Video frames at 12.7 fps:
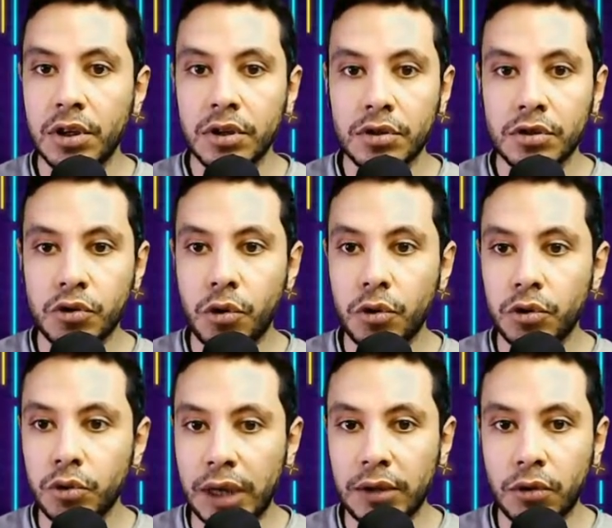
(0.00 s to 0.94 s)
So,
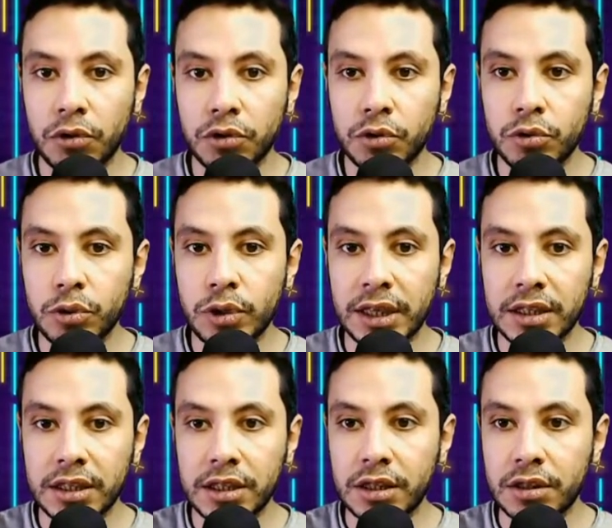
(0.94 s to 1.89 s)
and also you can
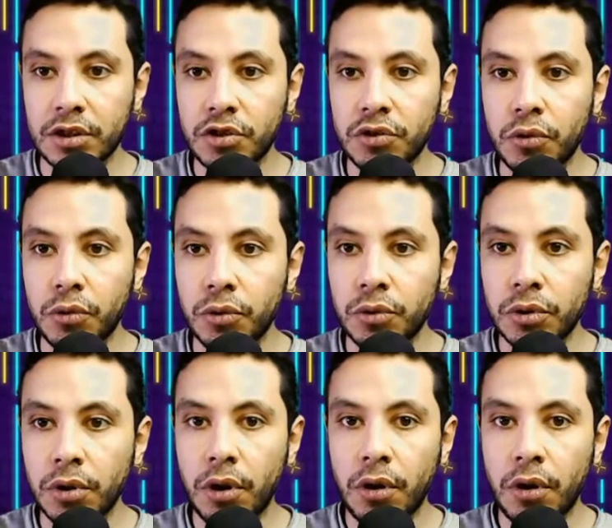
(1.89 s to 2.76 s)
see the score